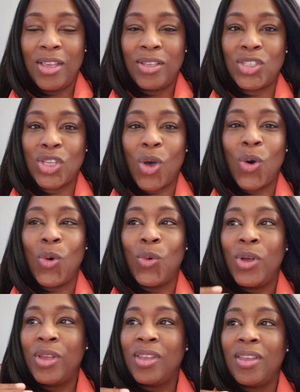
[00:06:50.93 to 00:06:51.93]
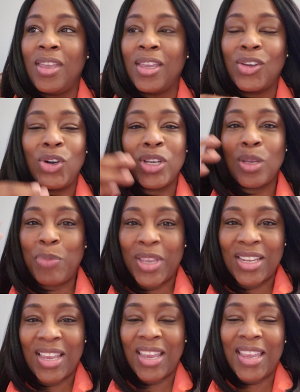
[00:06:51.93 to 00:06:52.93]
So it could have
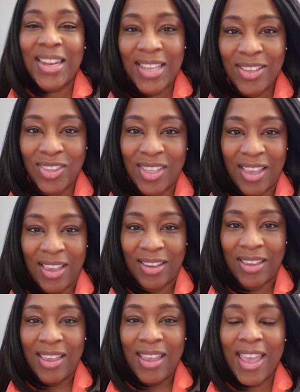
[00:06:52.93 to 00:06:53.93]
been anything,